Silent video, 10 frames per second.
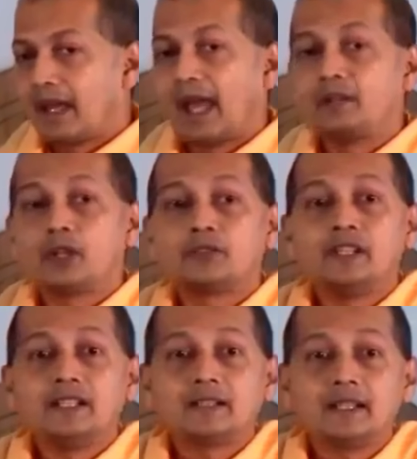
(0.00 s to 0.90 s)
And what
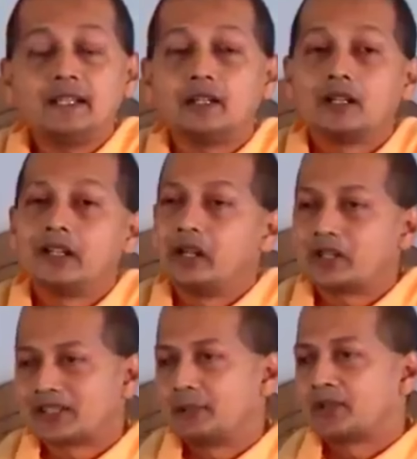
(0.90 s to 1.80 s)
will he attain?
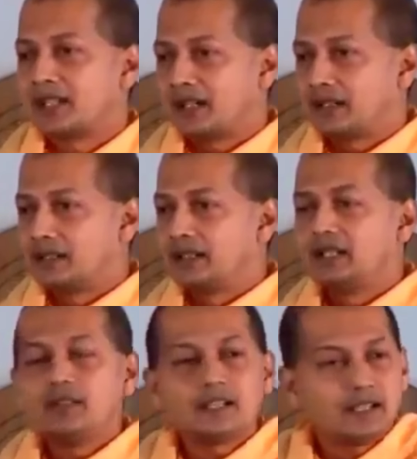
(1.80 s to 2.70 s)
Not samsara.
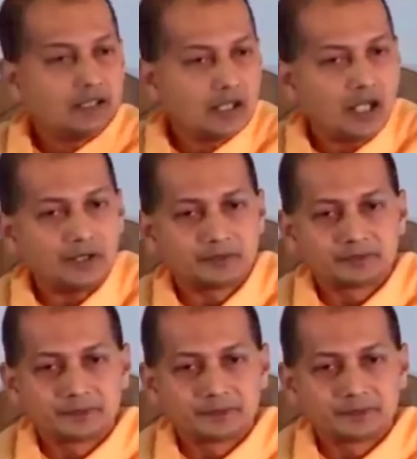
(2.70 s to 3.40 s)
He will attain God.